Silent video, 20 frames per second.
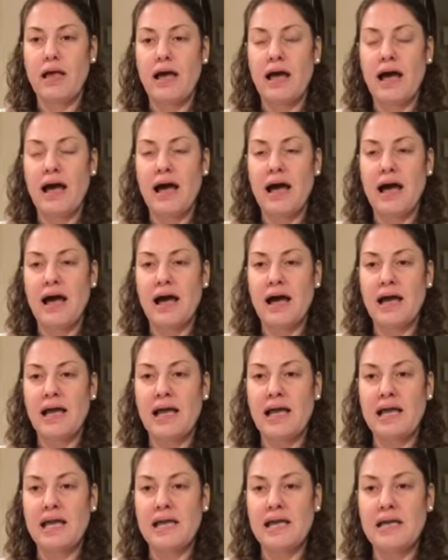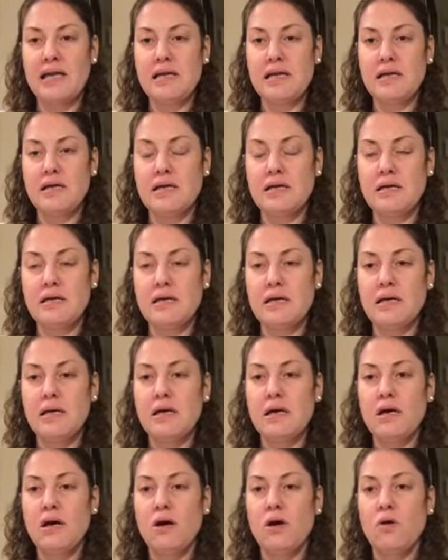I
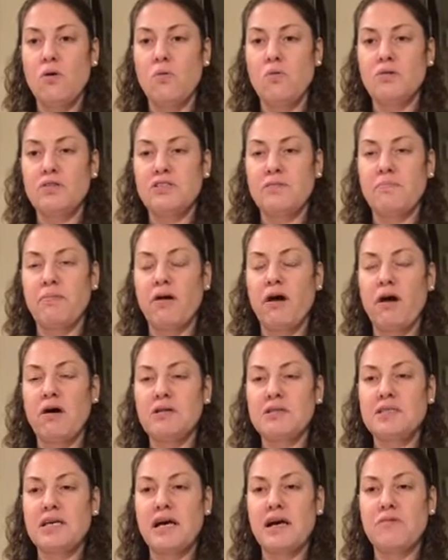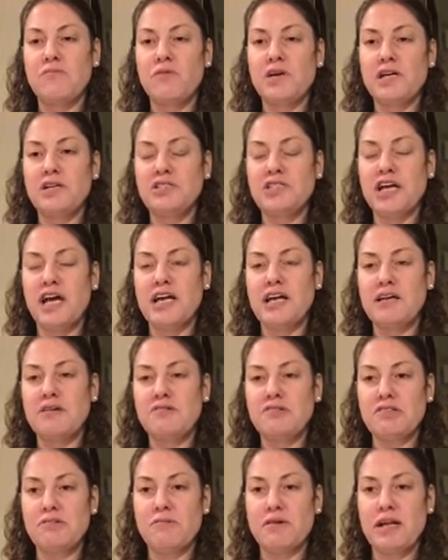was a part-time wheelchair
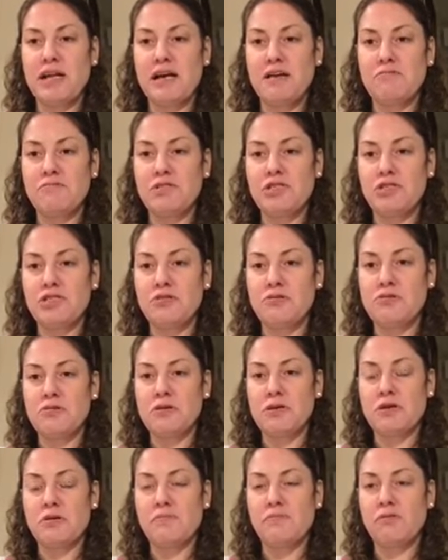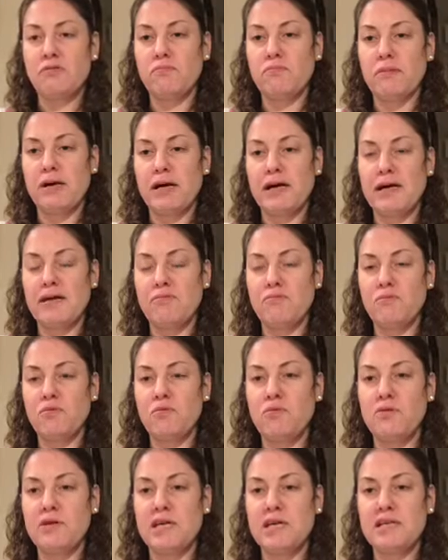user when I was younger, but my
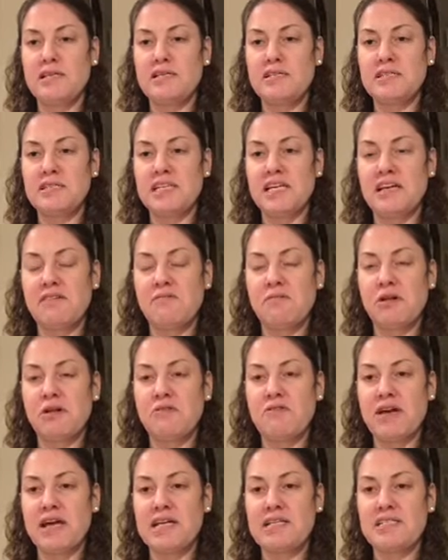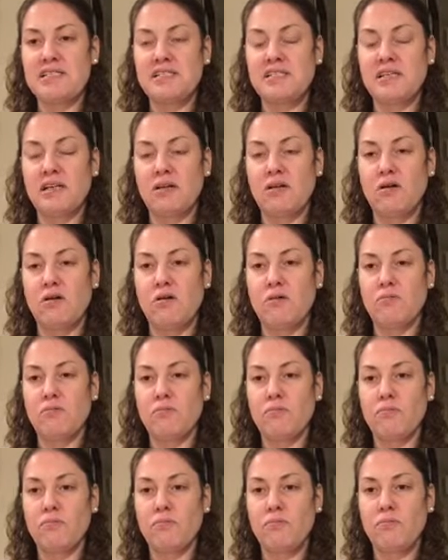walking deteriorated a lot
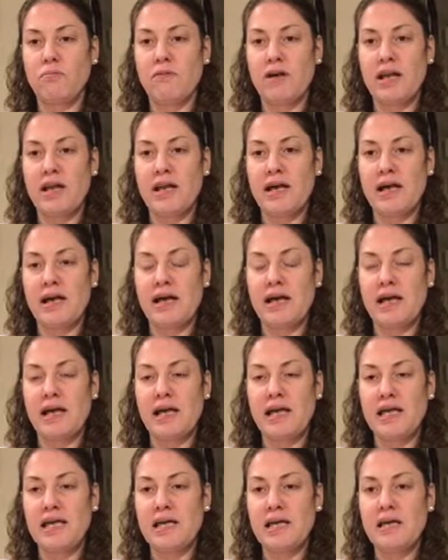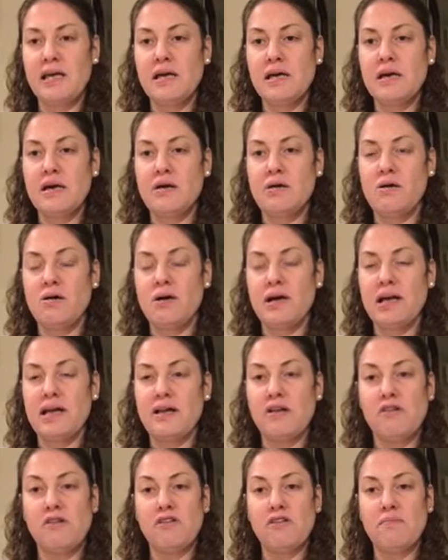when I got
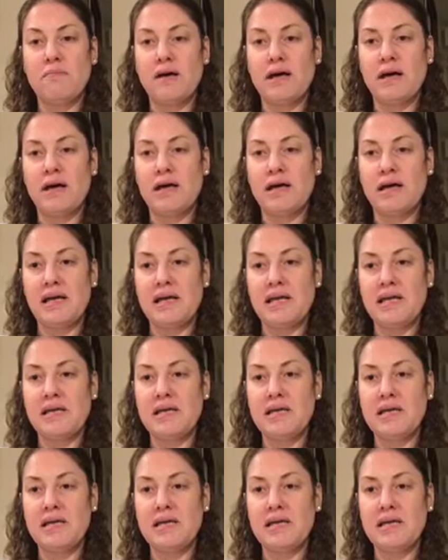into my